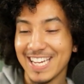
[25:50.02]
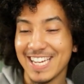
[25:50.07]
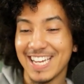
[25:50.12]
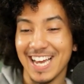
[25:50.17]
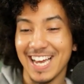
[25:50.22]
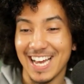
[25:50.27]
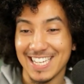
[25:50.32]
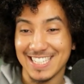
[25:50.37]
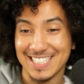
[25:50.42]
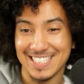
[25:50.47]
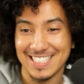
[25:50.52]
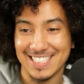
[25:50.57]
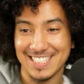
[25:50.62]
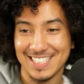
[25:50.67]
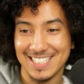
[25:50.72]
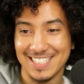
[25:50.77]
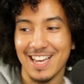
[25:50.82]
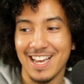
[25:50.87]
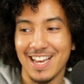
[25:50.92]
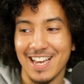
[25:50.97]

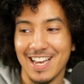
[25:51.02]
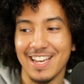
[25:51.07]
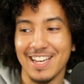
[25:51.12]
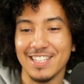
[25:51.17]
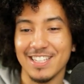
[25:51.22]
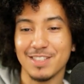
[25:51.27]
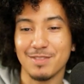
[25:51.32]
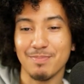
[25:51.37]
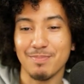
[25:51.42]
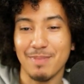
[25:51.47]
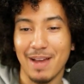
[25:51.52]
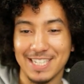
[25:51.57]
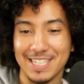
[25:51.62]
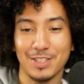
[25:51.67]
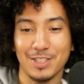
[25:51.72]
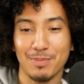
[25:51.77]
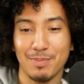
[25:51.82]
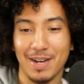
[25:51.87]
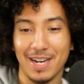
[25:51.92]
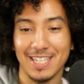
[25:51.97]
guess is
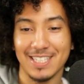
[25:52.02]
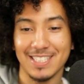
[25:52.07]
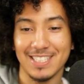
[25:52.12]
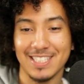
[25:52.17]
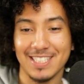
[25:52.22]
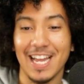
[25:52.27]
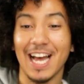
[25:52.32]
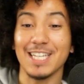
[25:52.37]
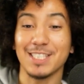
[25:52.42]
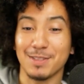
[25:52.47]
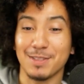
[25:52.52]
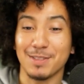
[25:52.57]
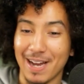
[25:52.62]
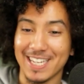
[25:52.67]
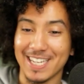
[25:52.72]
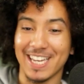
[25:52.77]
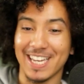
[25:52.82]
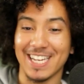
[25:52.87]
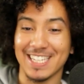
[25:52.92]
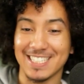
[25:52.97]
masterminds. That's my
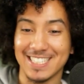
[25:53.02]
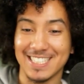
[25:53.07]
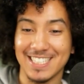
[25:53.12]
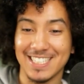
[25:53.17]
guess.